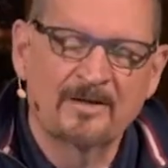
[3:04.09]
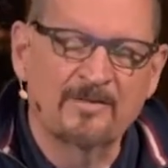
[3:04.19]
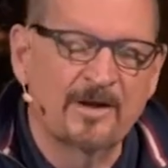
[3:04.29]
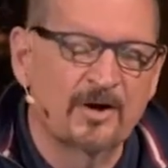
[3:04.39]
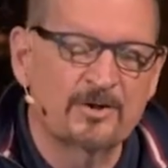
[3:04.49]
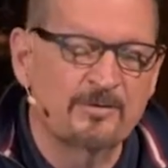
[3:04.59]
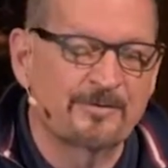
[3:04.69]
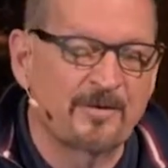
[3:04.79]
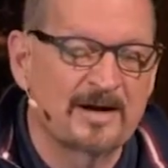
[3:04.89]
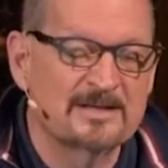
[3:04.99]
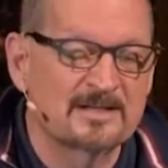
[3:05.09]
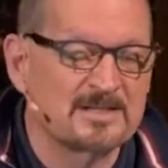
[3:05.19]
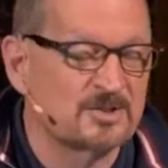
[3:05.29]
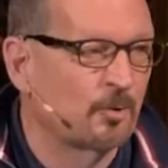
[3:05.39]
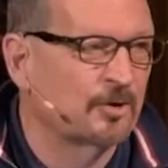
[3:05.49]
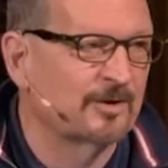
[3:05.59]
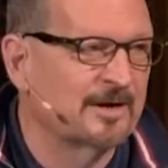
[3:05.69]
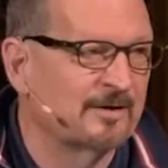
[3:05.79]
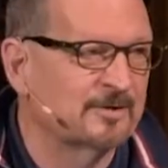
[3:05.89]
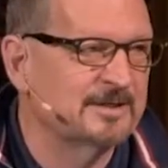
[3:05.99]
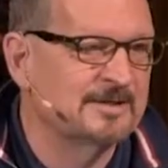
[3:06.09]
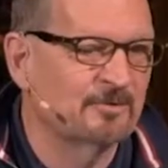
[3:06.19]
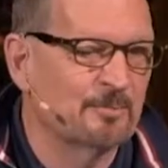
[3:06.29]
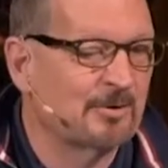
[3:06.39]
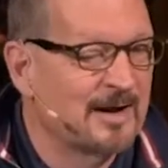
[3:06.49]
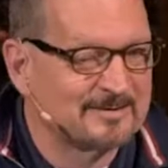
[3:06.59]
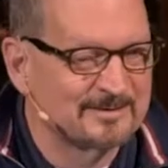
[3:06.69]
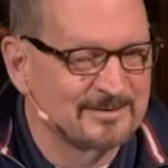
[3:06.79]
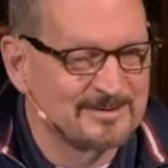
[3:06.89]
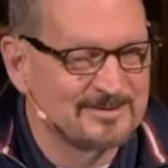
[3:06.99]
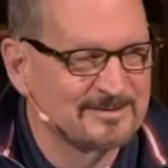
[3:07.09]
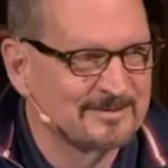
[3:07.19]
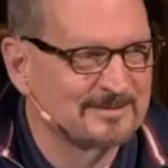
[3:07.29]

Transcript: there you find disorder and every evil practice.